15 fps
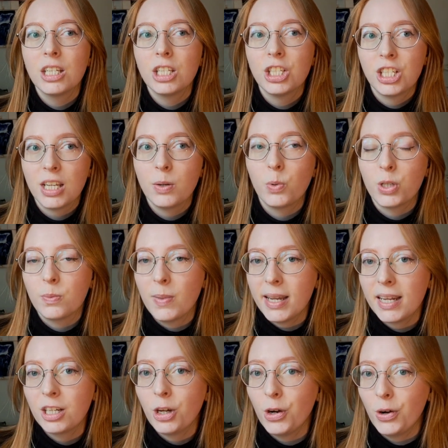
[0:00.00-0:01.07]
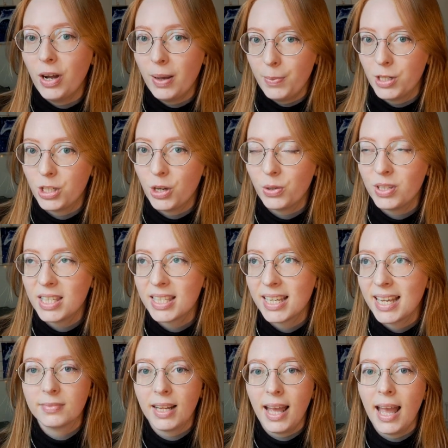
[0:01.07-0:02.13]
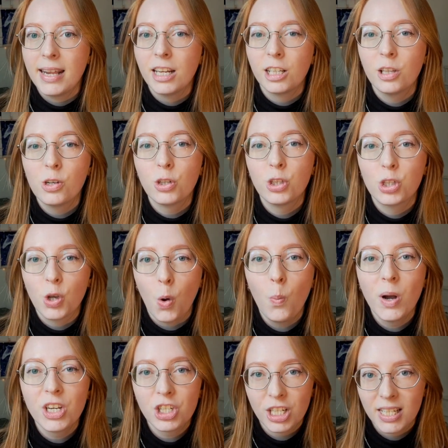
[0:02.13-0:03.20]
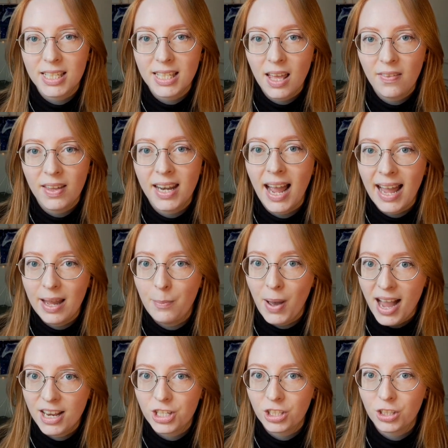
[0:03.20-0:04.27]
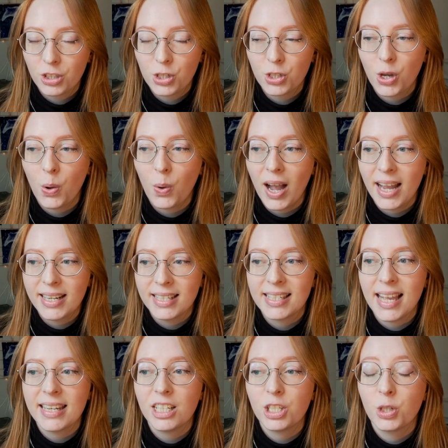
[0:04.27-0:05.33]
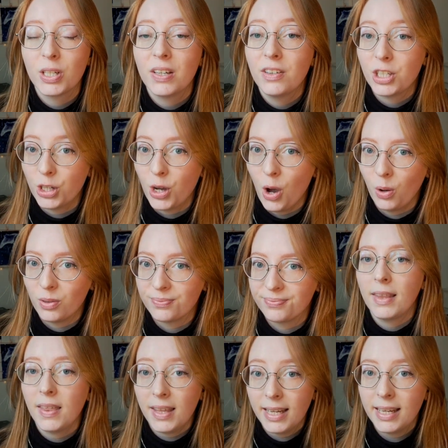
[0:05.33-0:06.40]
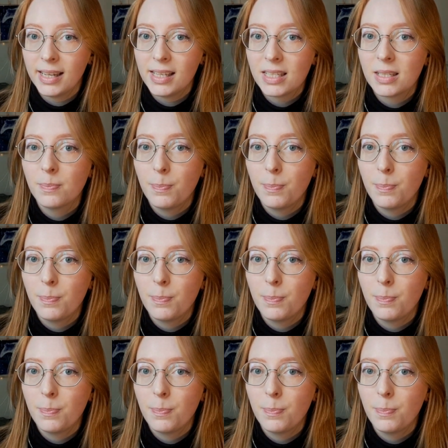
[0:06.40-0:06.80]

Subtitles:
she was making her episodes, and it looked so much easier than I imagined, so I decided to give it a go. The thing is,